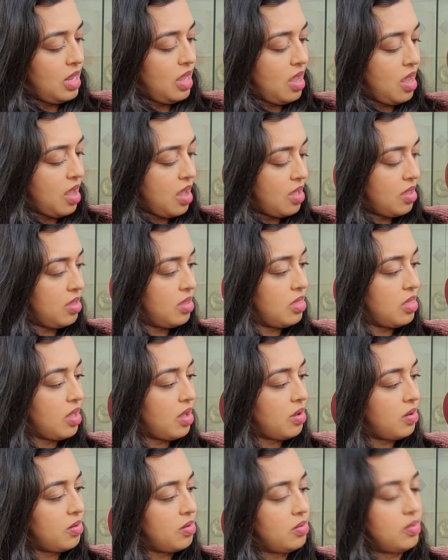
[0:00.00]
Yeah, that
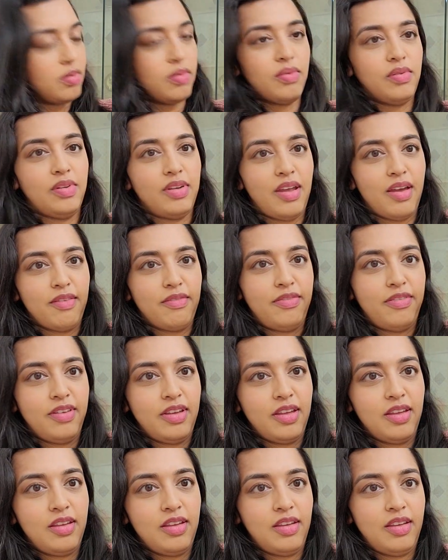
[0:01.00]
will not
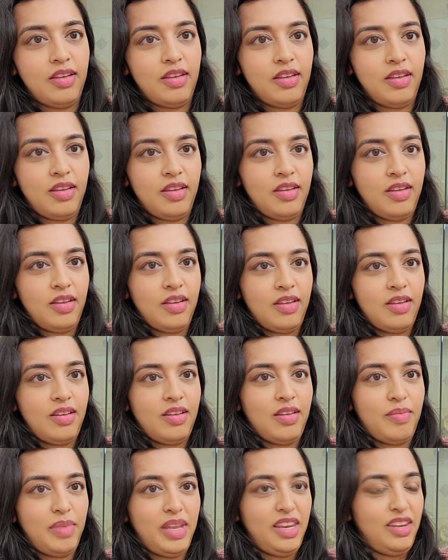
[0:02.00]
fit.
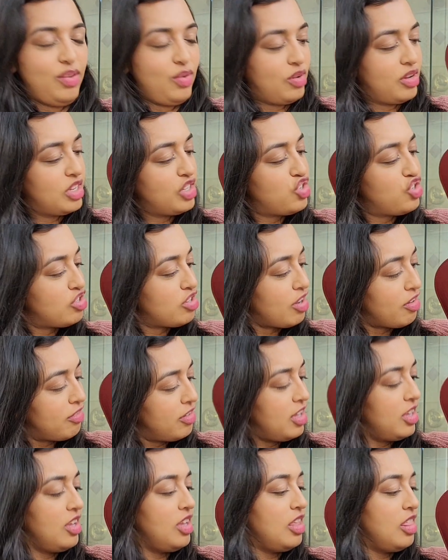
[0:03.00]
And then you could shove
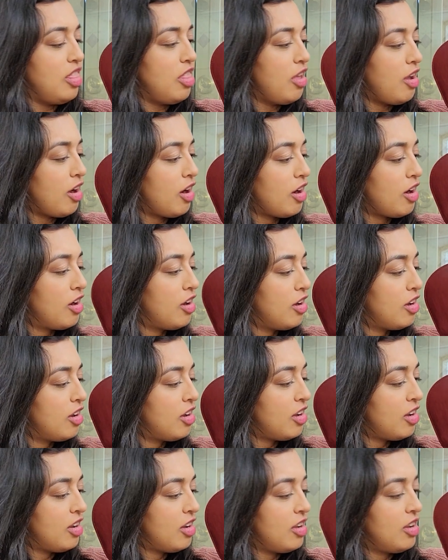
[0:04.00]
it in there.
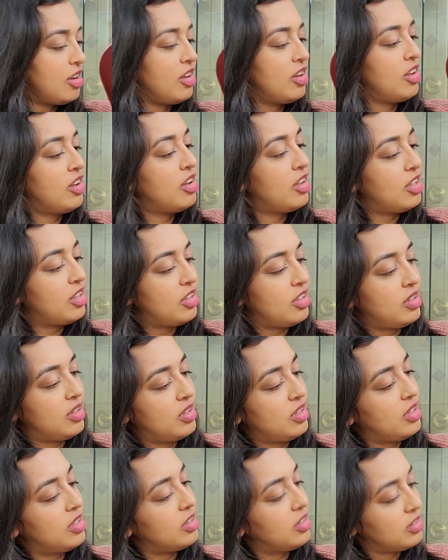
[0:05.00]

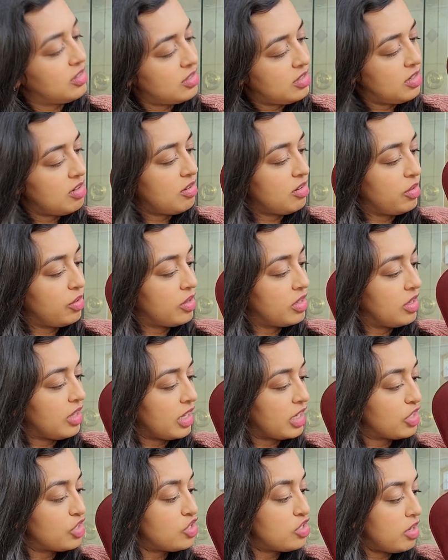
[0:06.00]
And you could
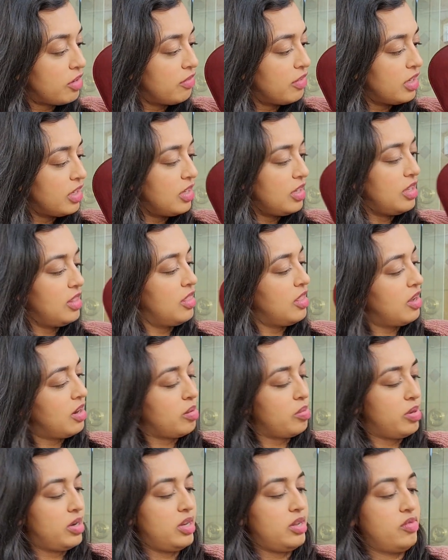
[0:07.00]
like shove it there,
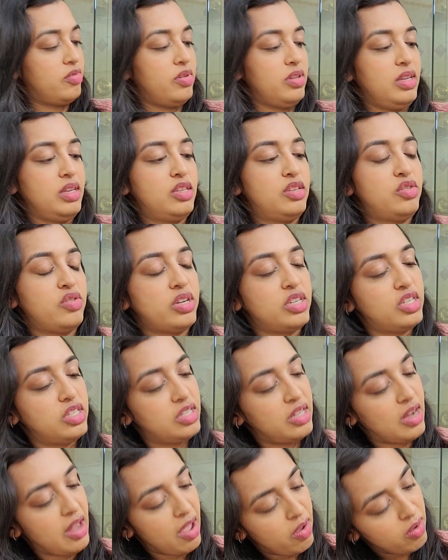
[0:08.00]
but it really stretches
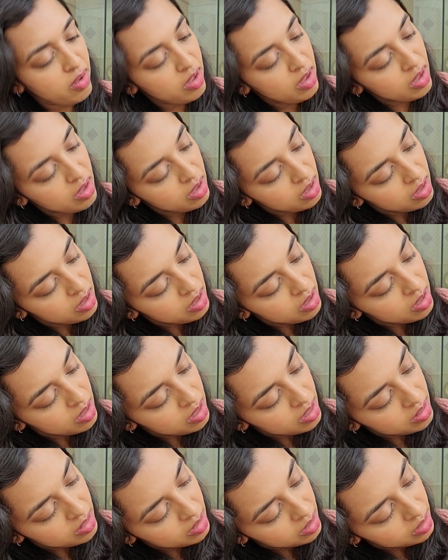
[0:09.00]
it out.
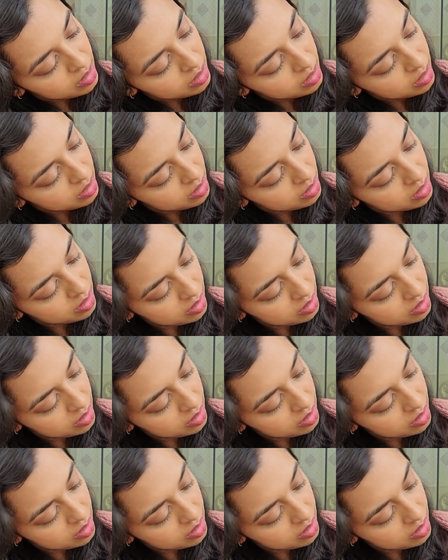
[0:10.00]
And then